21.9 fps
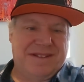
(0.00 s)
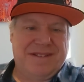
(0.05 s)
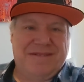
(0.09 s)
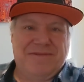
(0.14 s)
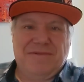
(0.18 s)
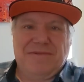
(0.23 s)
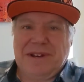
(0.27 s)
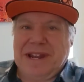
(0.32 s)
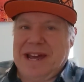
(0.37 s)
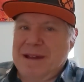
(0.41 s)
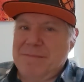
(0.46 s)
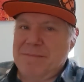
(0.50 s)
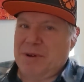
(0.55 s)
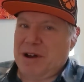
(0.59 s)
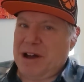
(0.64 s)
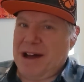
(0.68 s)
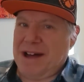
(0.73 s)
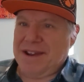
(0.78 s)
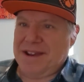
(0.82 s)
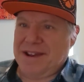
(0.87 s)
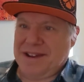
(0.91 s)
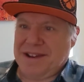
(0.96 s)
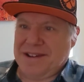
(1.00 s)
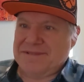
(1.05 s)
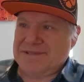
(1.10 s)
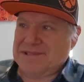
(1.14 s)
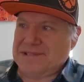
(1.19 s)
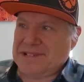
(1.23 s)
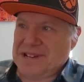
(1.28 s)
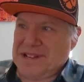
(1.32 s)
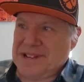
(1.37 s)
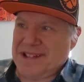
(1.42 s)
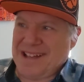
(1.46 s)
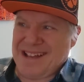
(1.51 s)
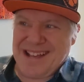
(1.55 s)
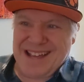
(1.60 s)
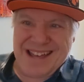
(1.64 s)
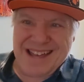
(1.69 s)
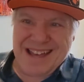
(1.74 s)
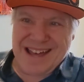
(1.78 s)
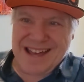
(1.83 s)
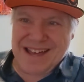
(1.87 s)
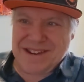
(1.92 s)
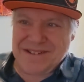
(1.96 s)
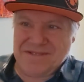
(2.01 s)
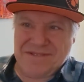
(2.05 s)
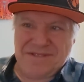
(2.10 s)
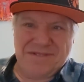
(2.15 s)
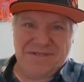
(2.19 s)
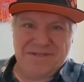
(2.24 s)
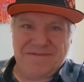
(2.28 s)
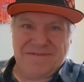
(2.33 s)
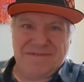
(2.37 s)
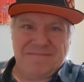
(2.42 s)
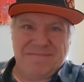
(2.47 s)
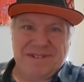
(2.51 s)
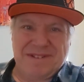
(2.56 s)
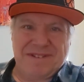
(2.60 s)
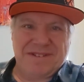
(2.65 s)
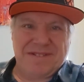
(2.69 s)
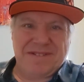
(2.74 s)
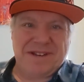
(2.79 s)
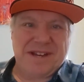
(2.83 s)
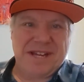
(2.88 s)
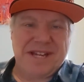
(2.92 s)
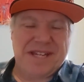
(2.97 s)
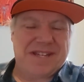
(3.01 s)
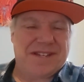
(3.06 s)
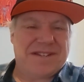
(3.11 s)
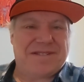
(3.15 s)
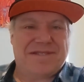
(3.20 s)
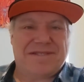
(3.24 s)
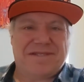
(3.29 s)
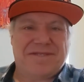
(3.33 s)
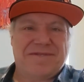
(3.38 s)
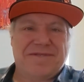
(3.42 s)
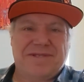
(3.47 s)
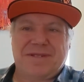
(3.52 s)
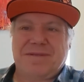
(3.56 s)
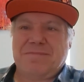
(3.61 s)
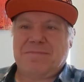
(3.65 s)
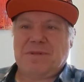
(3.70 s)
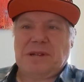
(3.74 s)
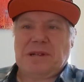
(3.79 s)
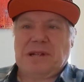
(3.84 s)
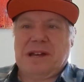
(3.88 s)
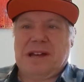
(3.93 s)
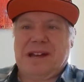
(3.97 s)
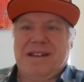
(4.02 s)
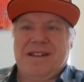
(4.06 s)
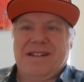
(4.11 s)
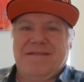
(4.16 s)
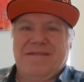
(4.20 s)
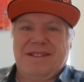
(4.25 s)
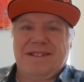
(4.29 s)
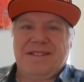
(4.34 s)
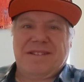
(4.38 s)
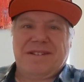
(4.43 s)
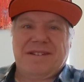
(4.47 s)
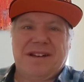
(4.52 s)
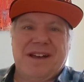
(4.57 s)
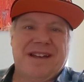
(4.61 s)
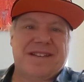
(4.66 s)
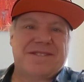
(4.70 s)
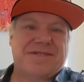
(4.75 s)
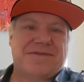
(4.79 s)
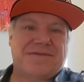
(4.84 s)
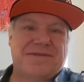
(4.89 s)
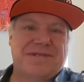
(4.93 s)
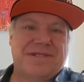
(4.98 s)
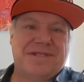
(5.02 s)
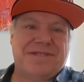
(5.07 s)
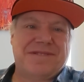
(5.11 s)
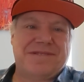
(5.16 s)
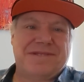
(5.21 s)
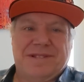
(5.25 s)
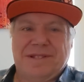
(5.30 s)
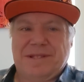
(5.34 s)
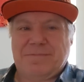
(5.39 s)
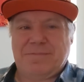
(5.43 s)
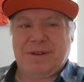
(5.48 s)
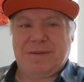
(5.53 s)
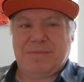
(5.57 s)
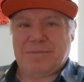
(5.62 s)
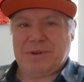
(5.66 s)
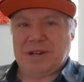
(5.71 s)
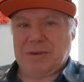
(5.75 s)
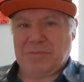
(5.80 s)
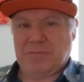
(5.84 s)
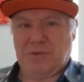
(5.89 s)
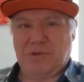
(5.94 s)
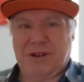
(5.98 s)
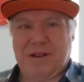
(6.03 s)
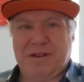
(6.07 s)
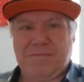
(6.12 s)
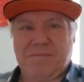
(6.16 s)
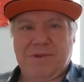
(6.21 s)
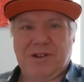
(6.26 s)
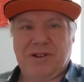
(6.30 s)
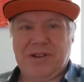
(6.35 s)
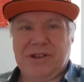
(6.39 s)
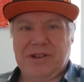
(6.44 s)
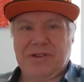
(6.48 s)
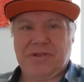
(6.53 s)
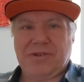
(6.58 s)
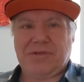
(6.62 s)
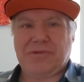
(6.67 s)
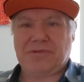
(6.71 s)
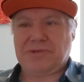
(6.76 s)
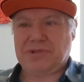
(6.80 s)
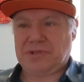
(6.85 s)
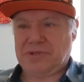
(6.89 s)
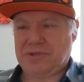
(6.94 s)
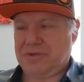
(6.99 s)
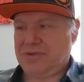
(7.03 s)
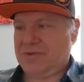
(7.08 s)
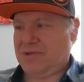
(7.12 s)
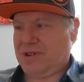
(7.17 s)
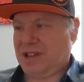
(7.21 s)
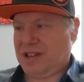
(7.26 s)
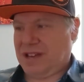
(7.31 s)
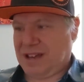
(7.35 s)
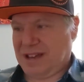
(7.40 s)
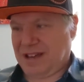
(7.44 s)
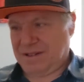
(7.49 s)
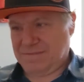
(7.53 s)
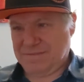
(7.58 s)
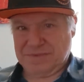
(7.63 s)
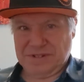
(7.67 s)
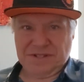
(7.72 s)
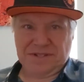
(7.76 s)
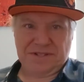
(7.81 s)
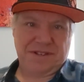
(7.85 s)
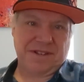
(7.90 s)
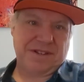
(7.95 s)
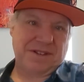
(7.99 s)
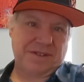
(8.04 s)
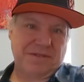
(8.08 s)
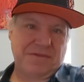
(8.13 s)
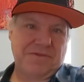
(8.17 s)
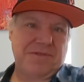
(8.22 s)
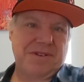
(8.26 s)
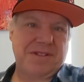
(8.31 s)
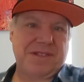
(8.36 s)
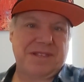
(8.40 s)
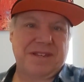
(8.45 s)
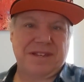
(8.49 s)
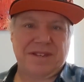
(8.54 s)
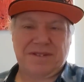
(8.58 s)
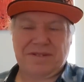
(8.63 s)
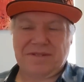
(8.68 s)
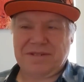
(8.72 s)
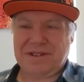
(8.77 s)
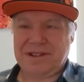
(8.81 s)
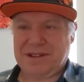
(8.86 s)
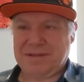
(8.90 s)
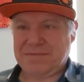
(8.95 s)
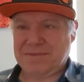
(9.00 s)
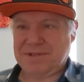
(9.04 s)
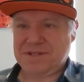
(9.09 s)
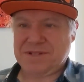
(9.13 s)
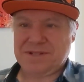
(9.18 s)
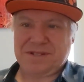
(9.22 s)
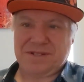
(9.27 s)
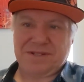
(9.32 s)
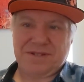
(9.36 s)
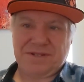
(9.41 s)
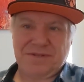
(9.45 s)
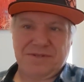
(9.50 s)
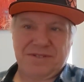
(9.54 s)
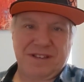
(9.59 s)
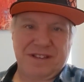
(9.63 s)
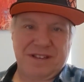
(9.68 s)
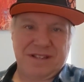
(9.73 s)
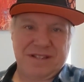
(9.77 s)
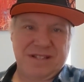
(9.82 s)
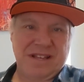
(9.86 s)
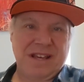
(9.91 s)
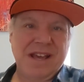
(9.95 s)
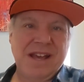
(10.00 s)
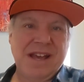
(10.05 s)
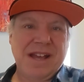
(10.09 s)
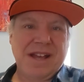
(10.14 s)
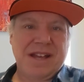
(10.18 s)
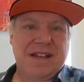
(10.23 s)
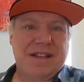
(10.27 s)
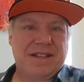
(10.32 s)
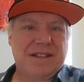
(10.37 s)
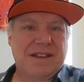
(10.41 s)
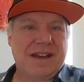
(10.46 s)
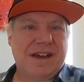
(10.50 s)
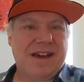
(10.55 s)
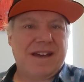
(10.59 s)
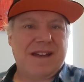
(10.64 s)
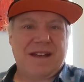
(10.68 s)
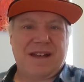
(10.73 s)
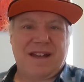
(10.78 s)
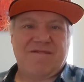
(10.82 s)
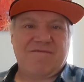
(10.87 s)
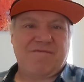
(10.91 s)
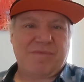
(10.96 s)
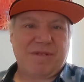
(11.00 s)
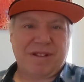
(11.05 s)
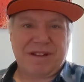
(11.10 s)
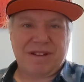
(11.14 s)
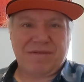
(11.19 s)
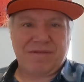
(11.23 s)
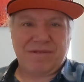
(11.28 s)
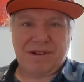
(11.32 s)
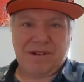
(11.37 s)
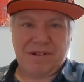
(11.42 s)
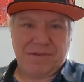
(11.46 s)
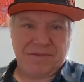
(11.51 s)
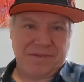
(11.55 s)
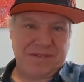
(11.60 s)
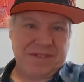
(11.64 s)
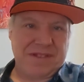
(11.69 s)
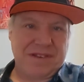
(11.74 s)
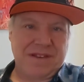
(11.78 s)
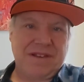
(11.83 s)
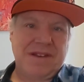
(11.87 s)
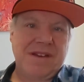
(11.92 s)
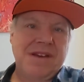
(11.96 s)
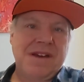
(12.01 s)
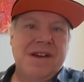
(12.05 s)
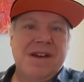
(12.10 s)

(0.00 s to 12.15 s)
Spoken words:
when I bought it, I was kind of like, yeah, I don't know if I'm gonna like it or use it, but in the last 3 years, it's been my primary go-to. Hey, I'm just gonna go on the internet, I'm just gonna do things. And yeah, I have played around with the